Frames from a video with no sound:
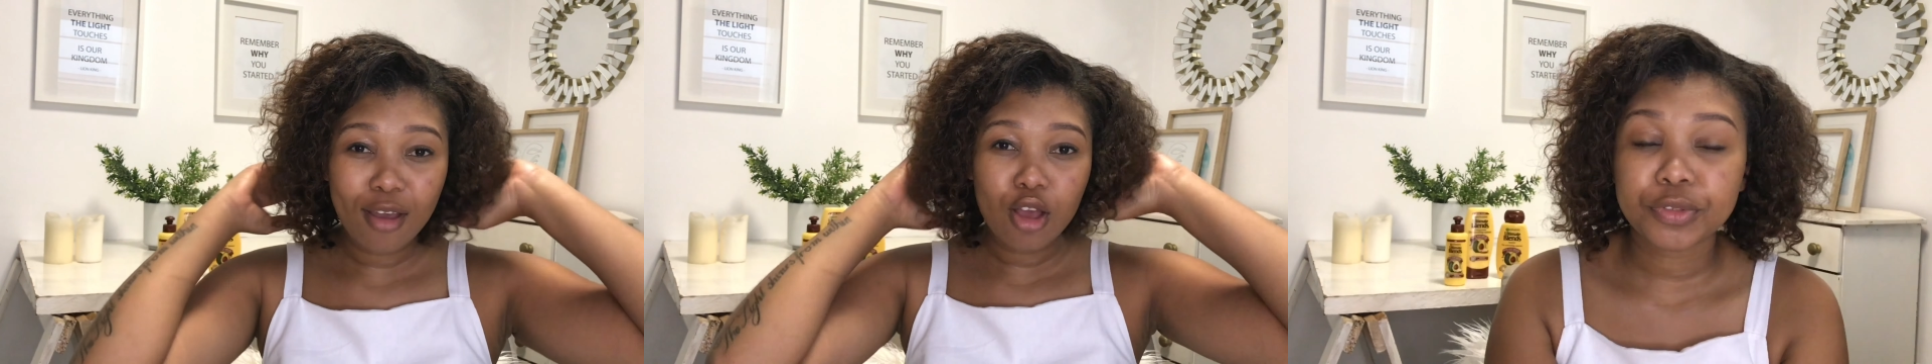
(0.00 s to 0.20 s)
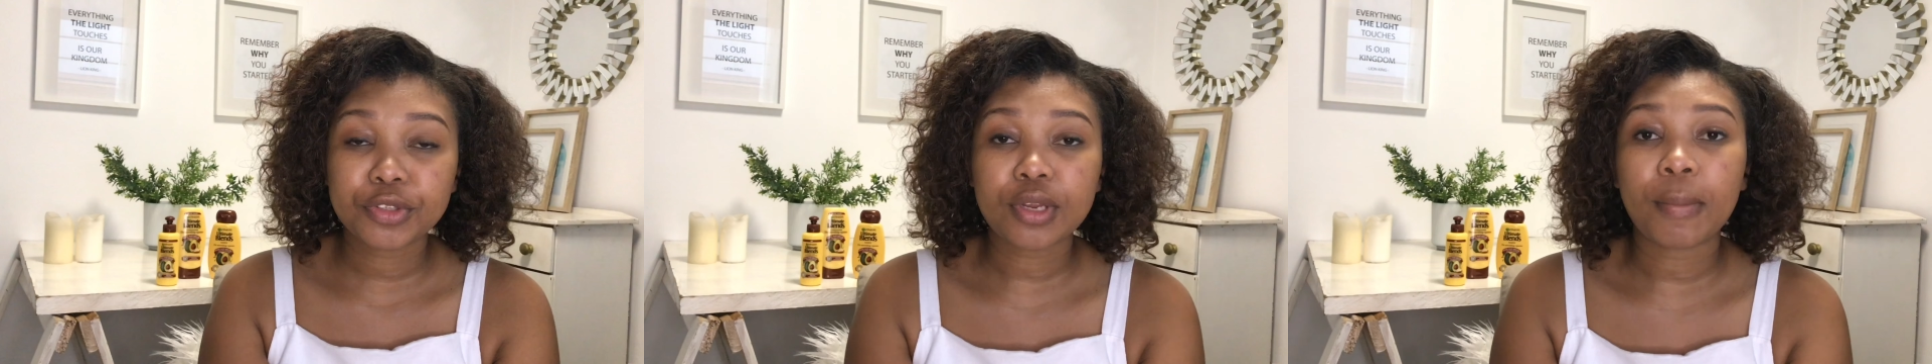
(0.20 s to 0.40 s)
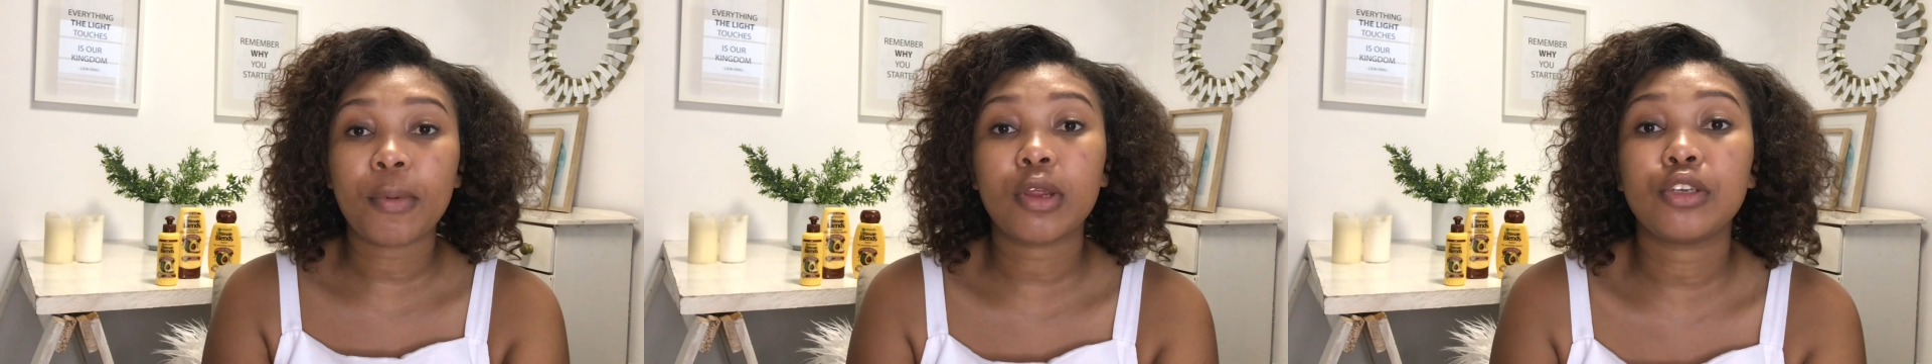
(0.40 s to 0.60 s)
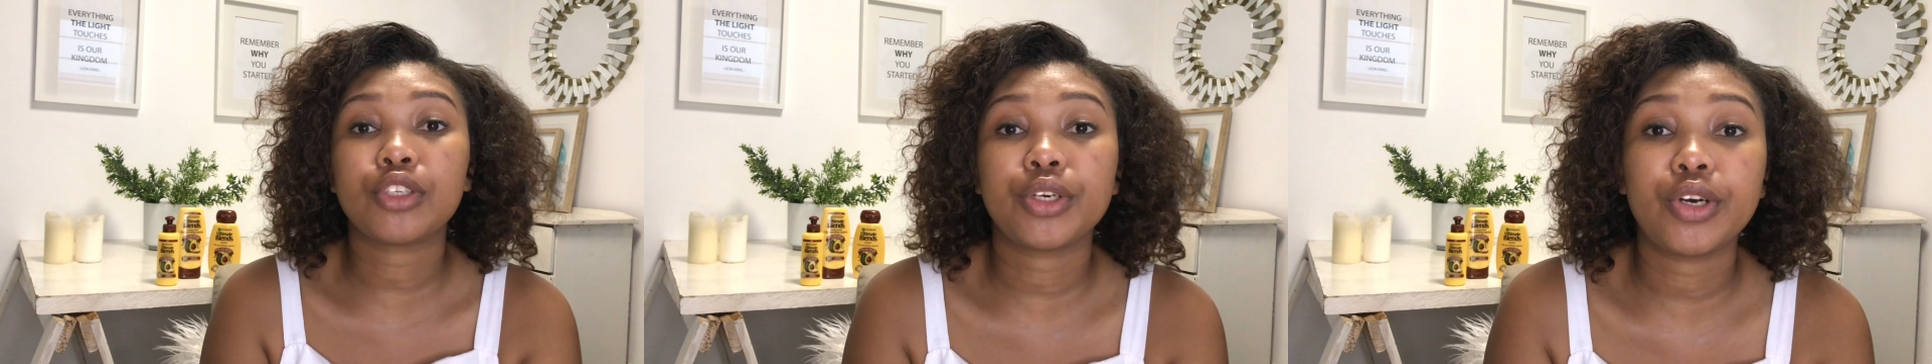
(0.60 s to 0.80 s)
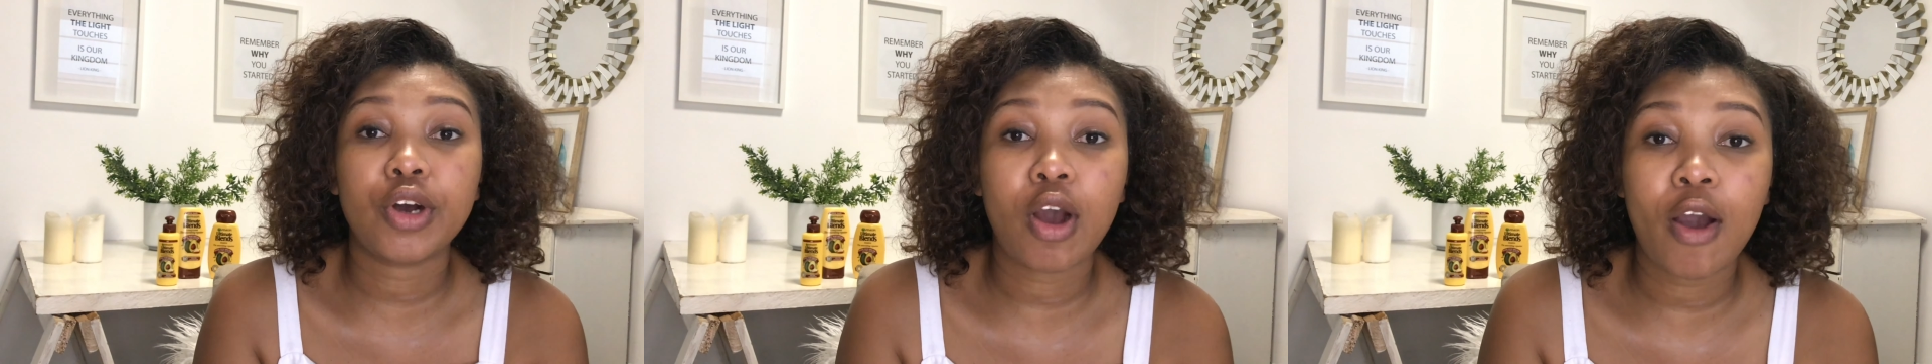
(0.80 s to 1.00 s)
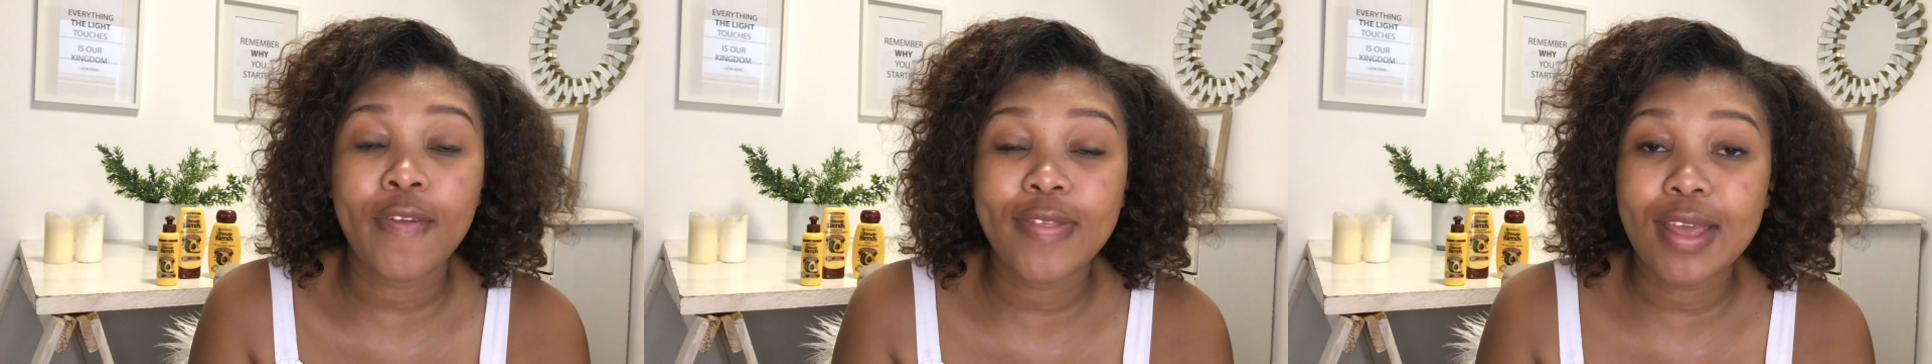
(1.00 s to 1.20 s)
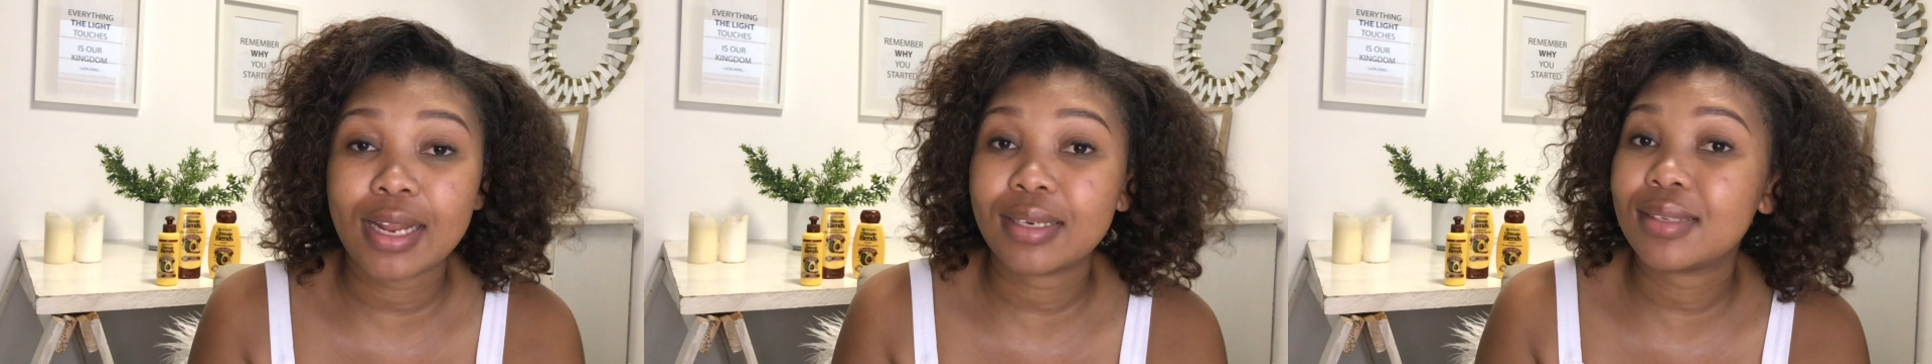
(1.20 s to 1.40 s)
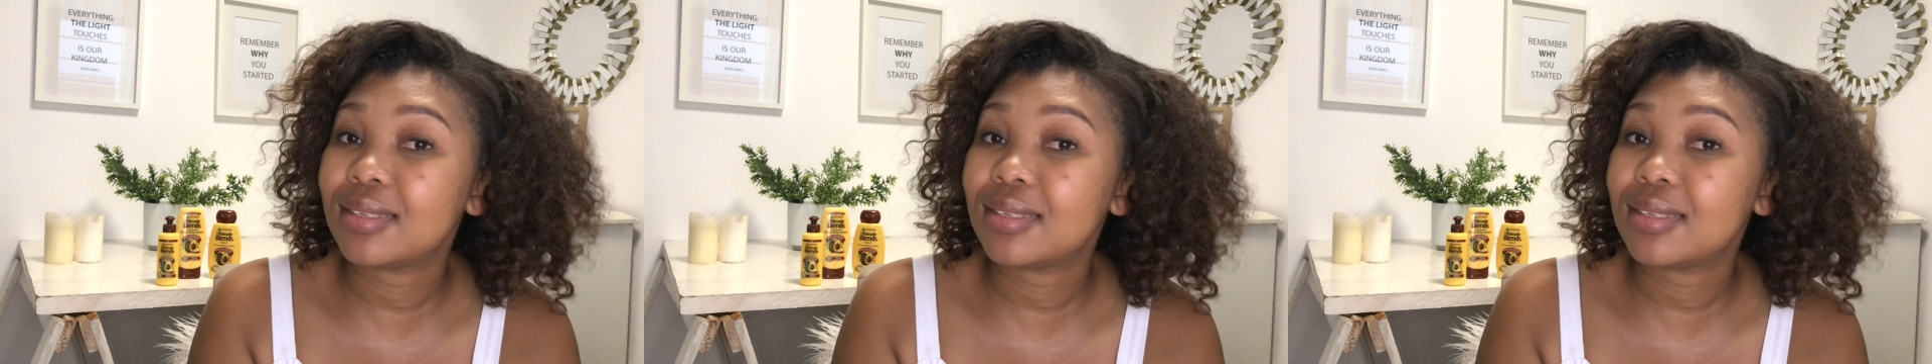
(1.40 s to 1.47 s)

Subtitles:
So I'm going to go on that